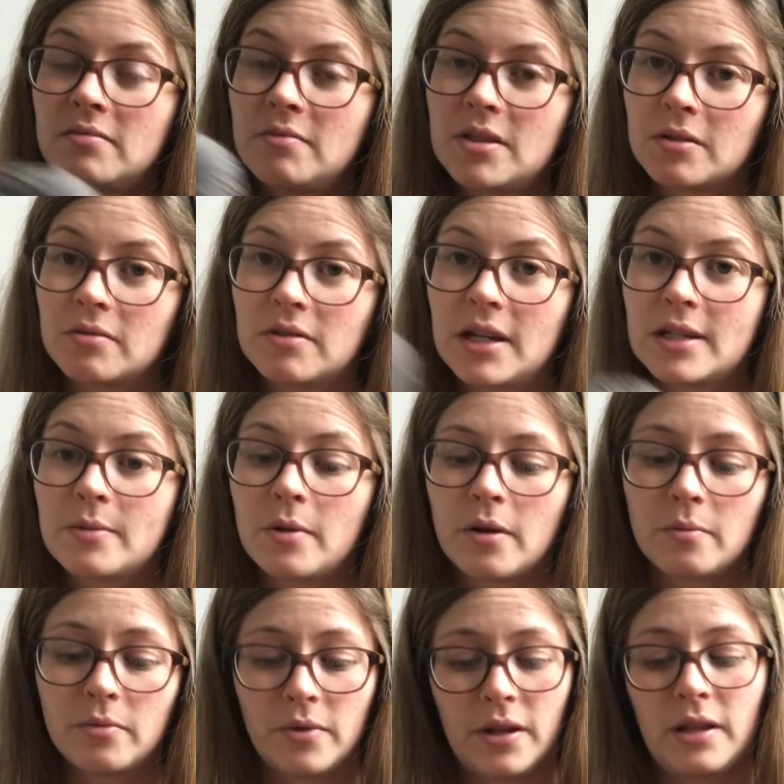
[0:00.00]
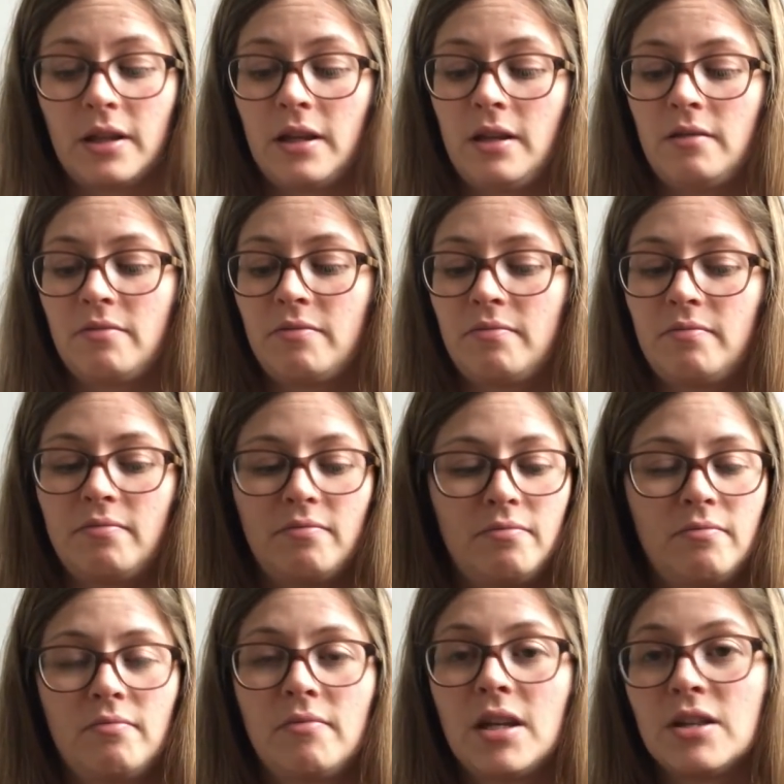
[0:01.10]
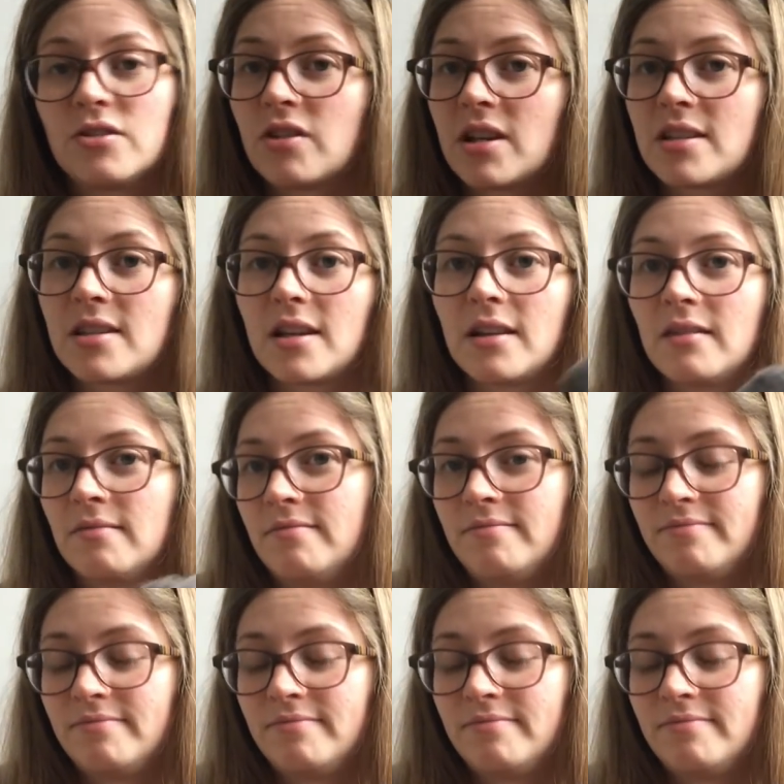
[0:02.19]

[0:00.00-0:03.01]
So that's what I'm really interested in.